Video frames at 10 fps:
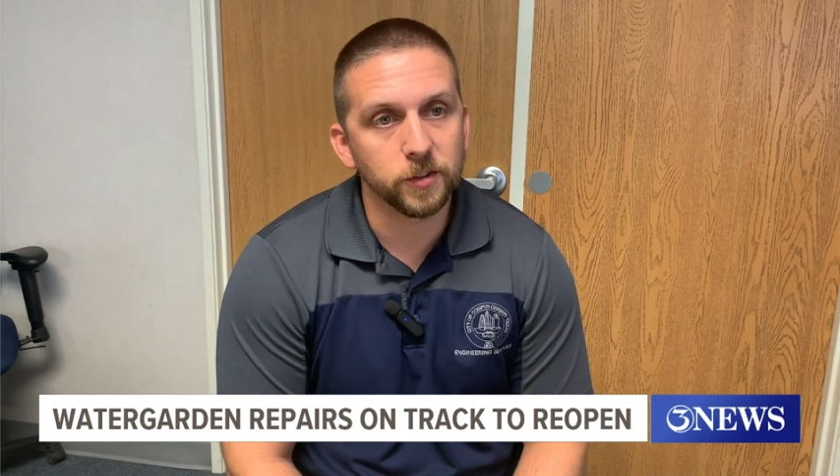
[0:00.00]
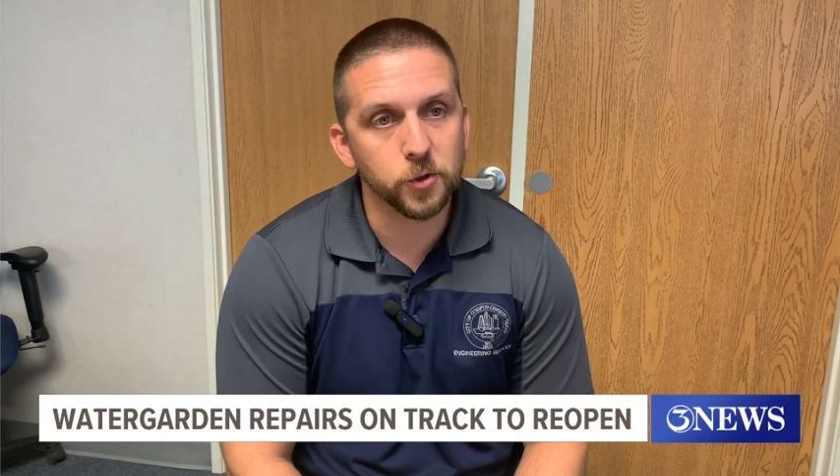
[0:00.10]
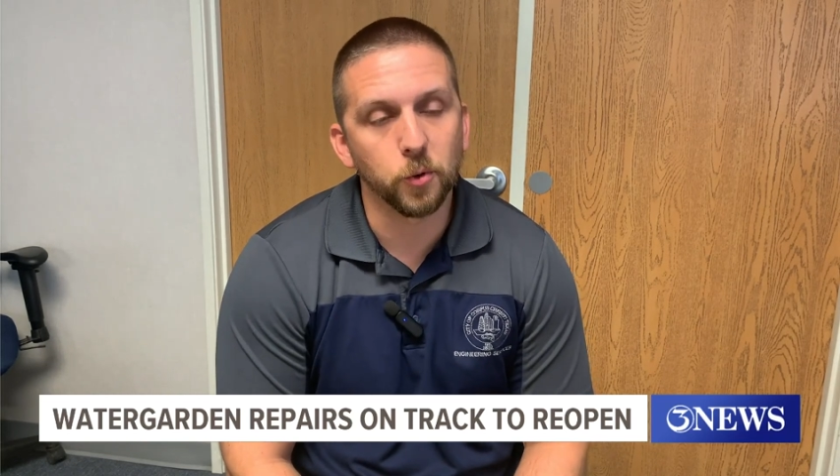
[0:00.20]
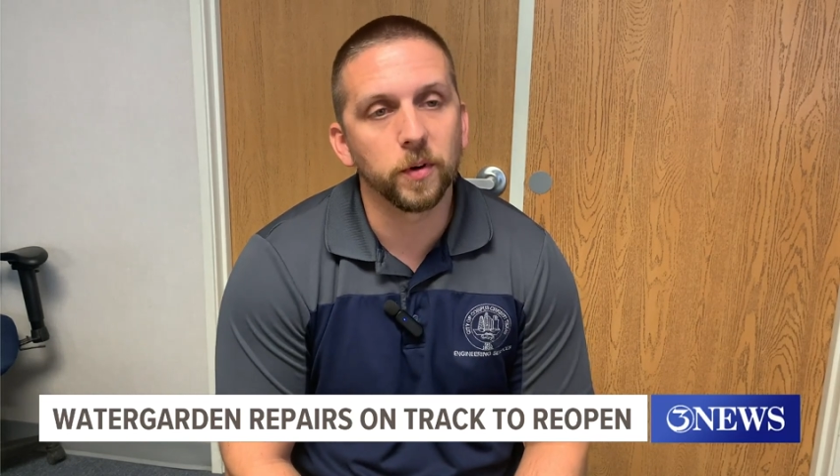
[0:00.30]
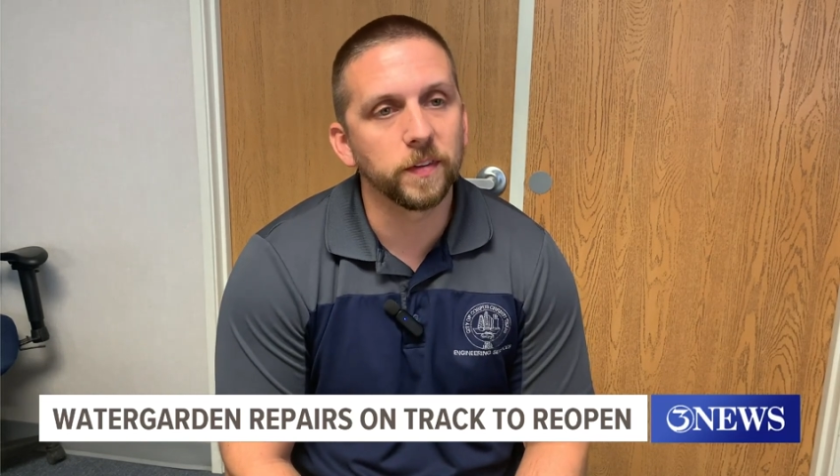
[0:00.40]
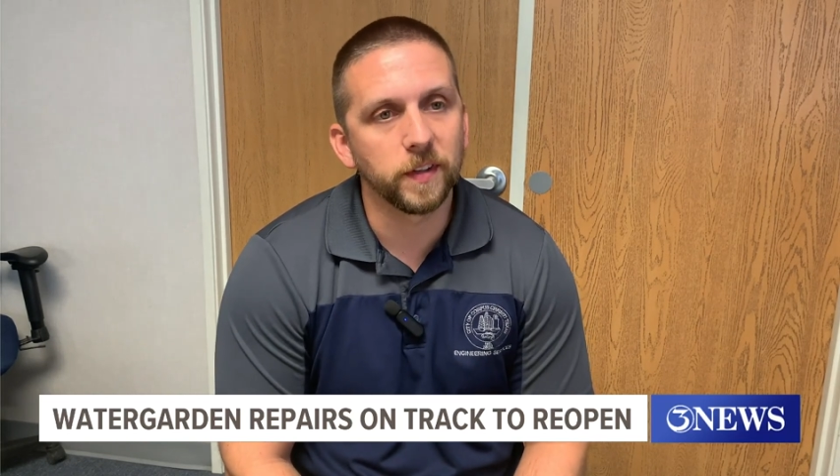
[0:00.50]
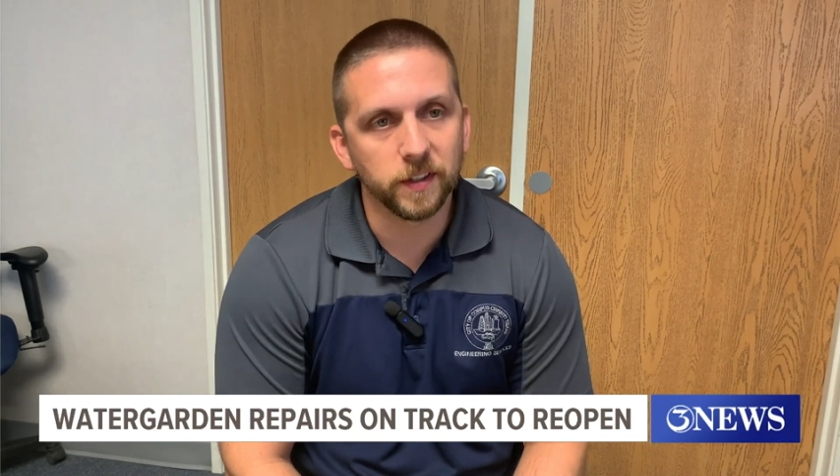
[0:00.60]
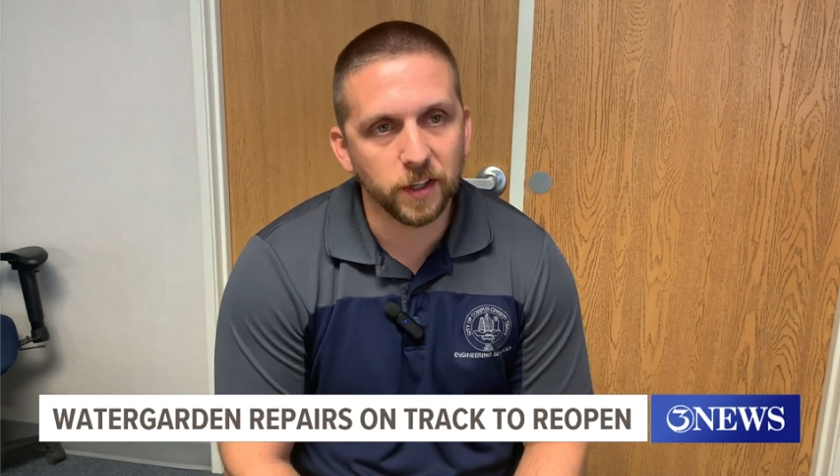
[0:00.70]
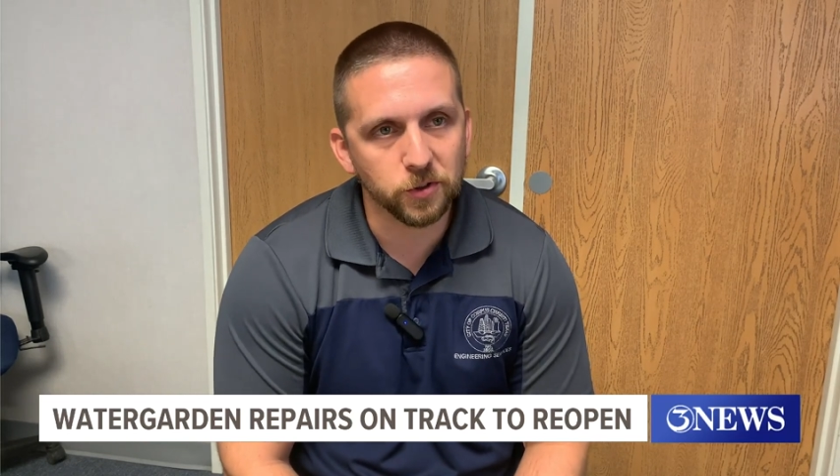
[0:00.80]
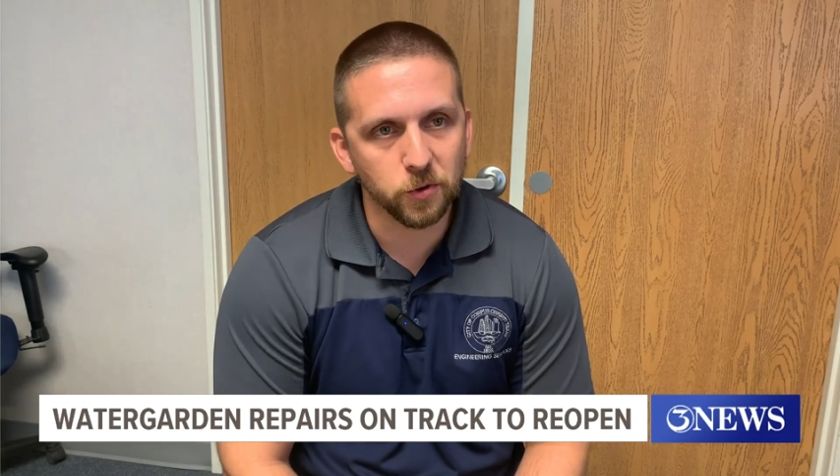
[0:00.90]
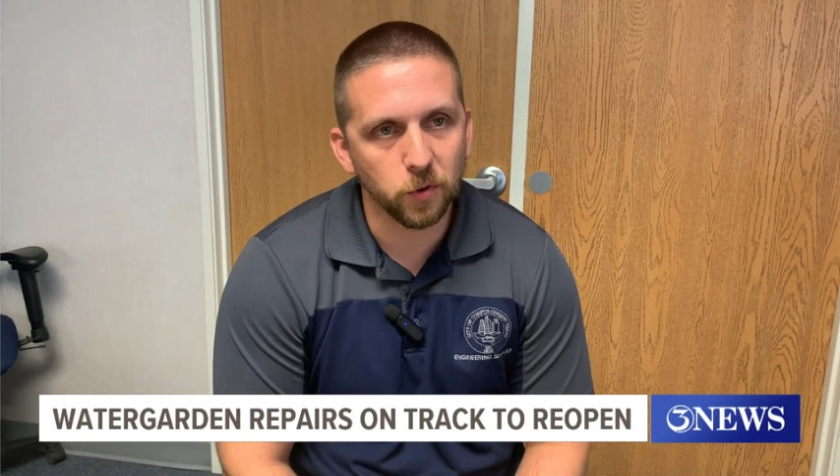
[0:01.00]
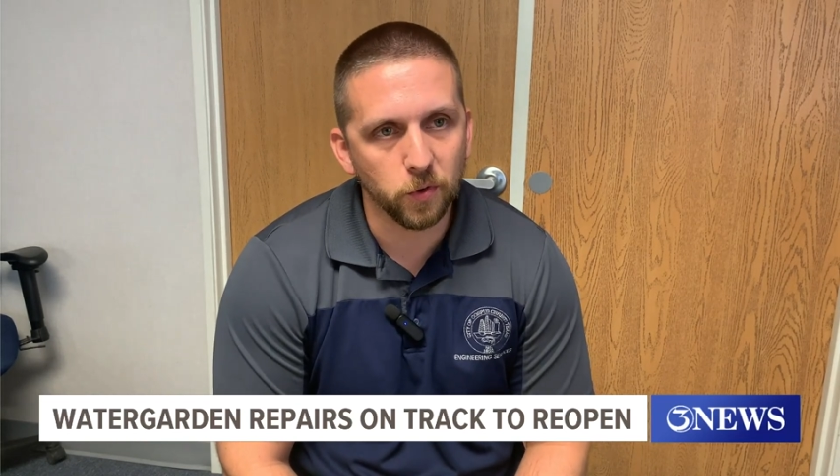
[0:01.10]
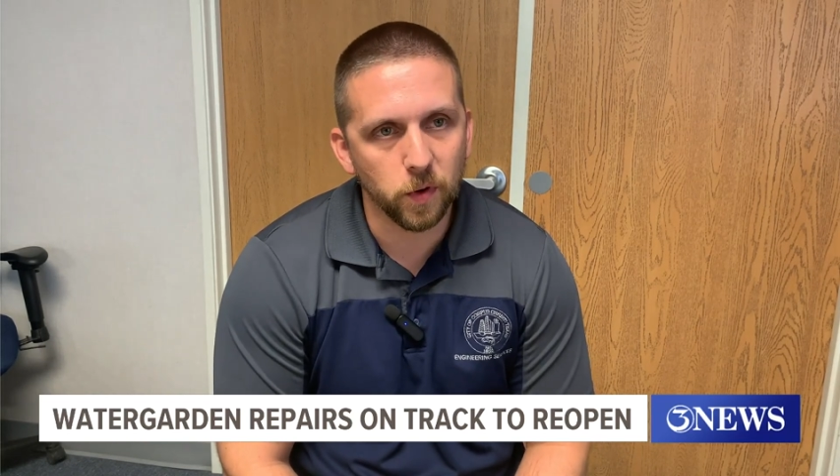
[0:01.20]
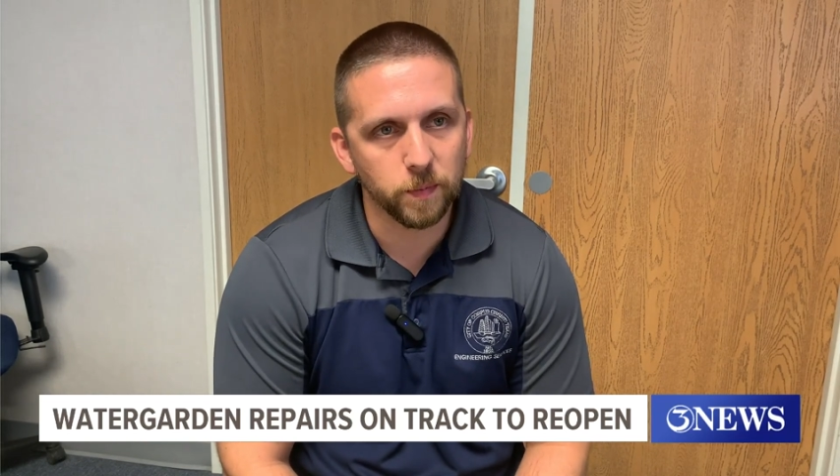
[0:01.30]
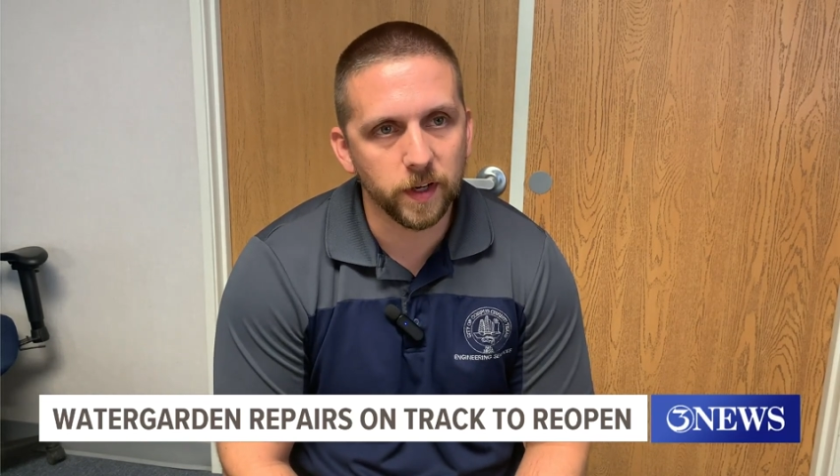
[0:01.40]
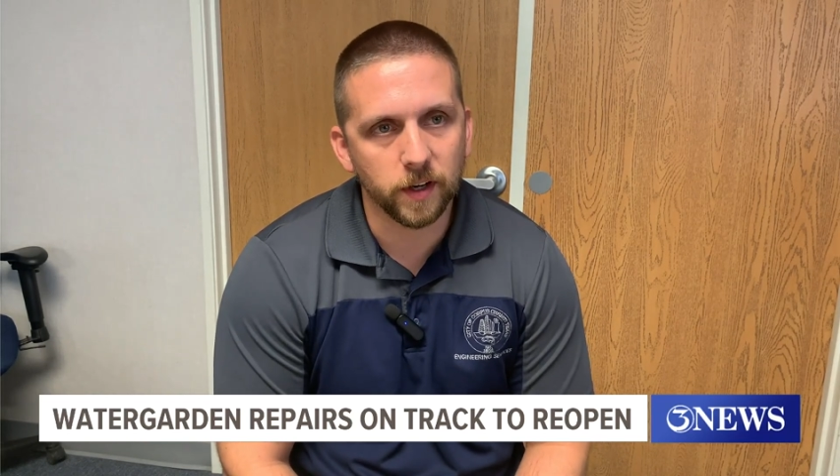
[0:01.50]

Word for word: shorting the electrical equipment